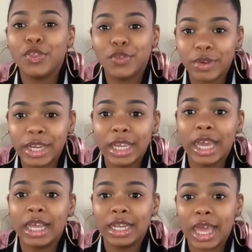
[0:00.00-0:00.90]
3
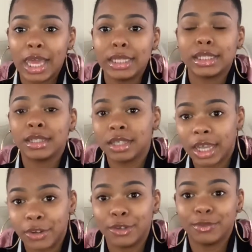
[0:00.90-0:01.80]
days
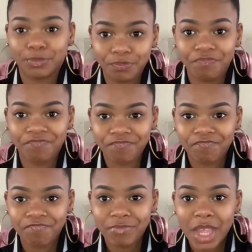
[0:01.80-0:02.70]
later.
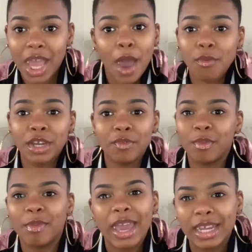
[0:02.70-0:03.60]
I wouldn't
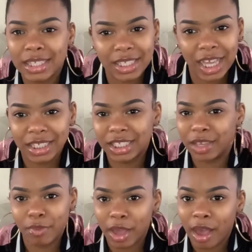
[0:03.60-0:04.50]
even made it to
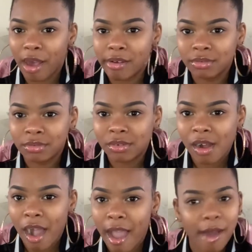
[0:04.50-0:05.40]
Thanksgiving.
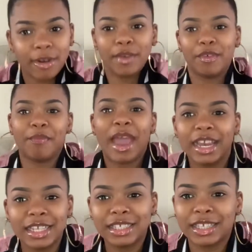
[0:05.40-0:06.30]
I wouldn't even made
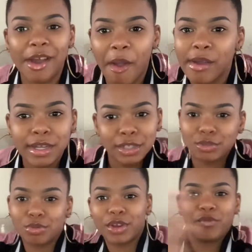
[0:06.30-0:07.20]
it till
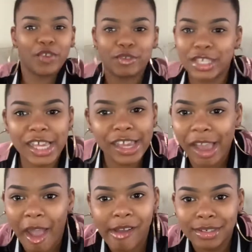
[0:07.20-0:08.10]

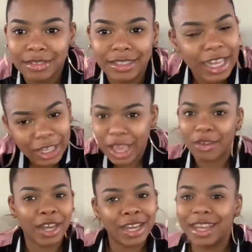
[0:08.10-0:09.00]
2015, let alone
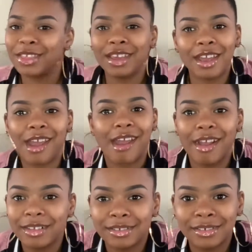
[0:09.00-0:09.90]
any other year.
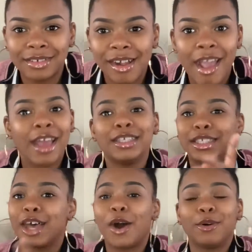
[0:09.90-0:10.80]

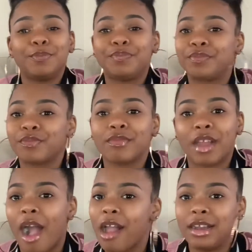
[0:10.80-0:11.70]
So,
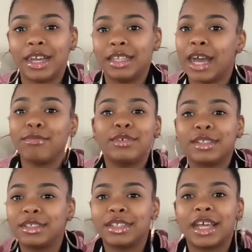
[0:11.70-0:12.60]
yeah,
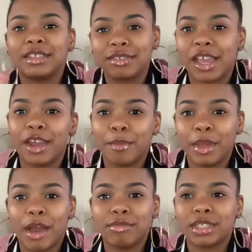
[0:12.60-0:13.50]
that scared me.
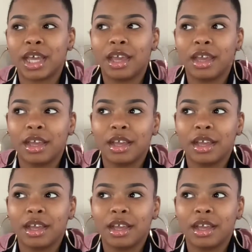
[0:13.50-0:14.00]
I was like,